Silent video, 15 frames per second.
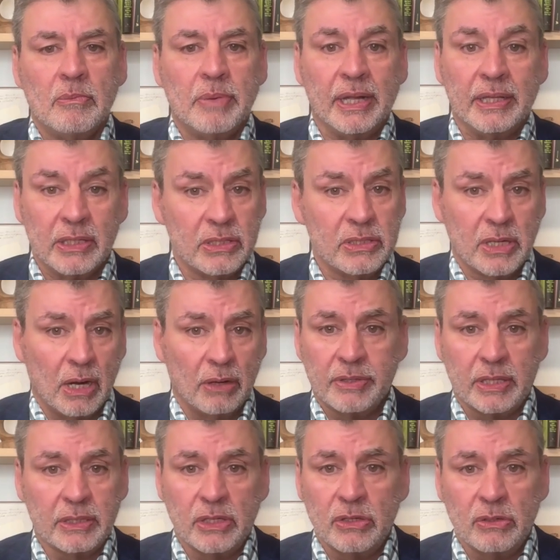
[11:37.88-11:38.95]
But did you know
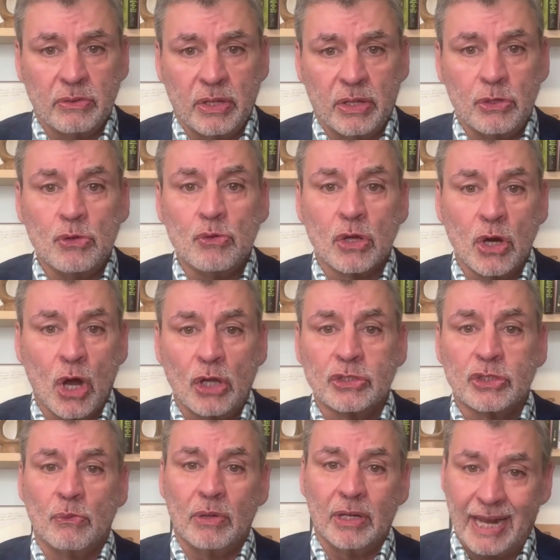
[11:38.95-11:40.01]
that, the, that you can
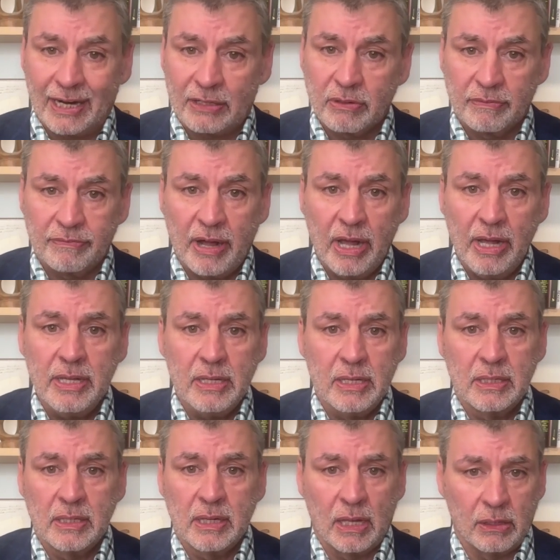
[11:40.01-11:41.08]
also electrify
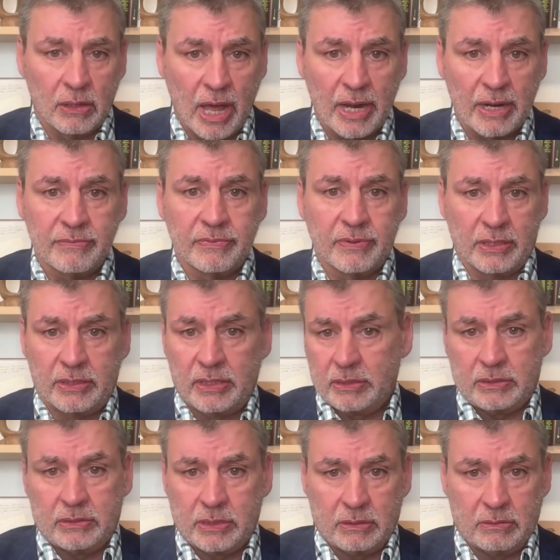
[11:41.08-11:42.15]
a lot of,
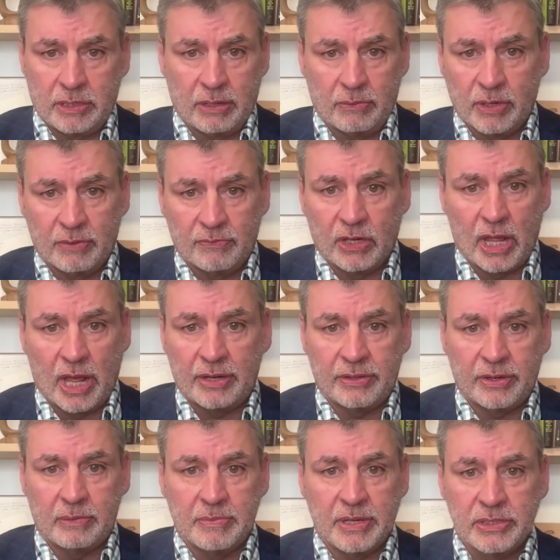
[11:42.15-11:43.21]
to get rid of a lot of
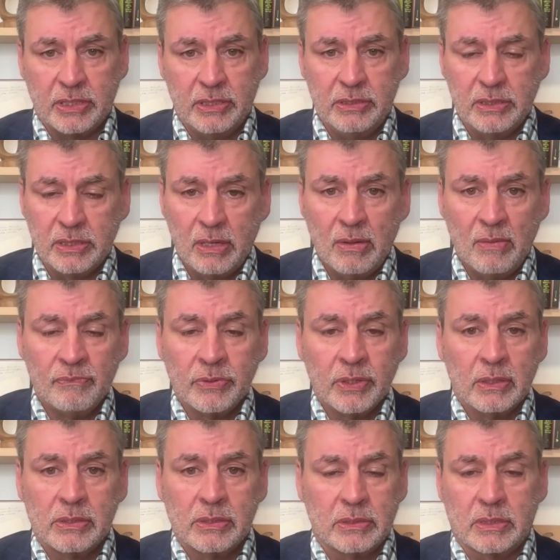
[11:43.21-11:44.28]
their emissions?
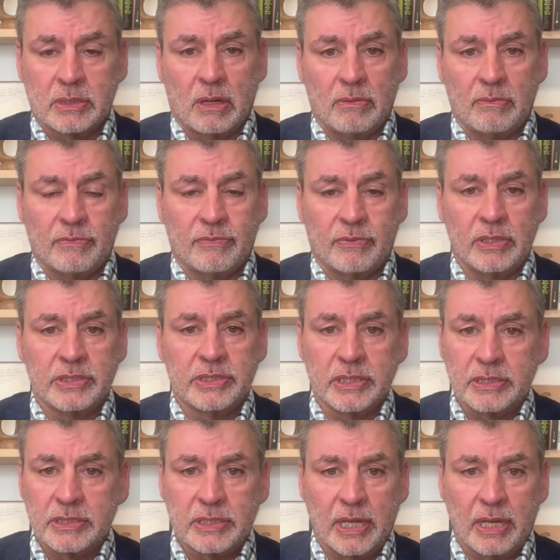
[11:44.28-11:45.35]
So, for
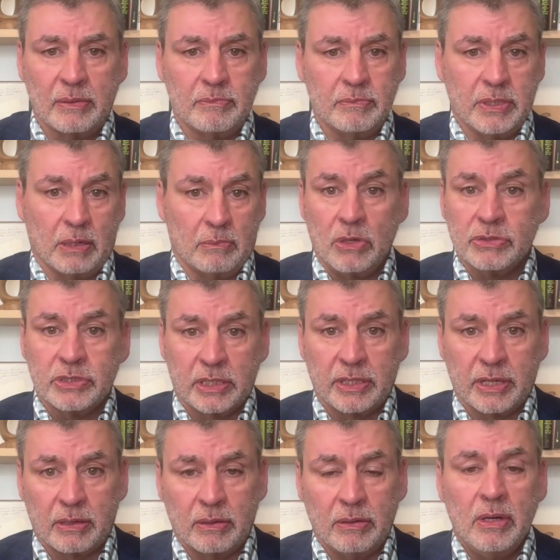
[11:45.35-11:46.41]
instance, uh, you know, most of
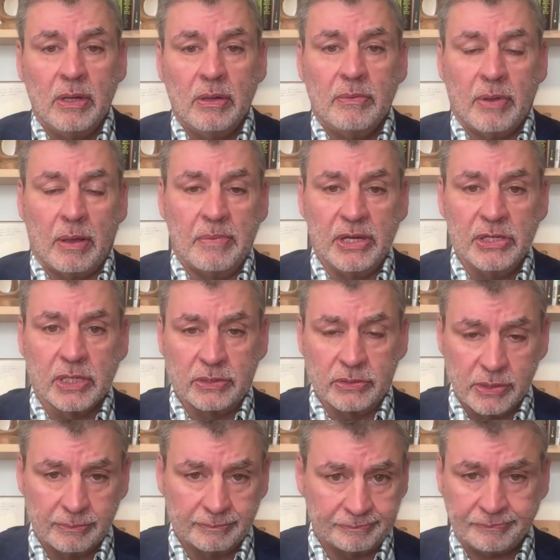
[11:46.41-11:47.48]
their
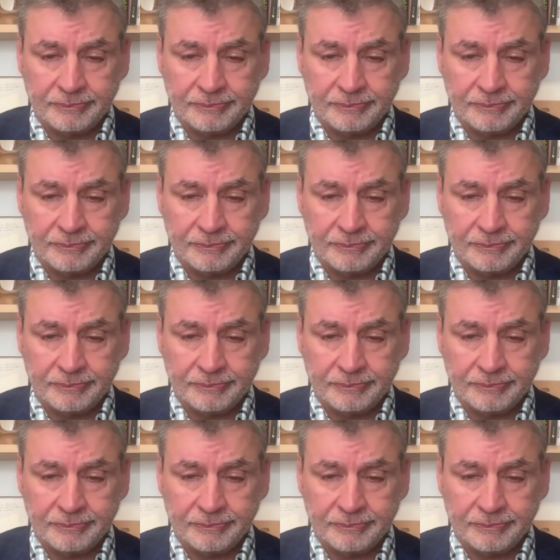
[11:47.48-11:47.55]
emissions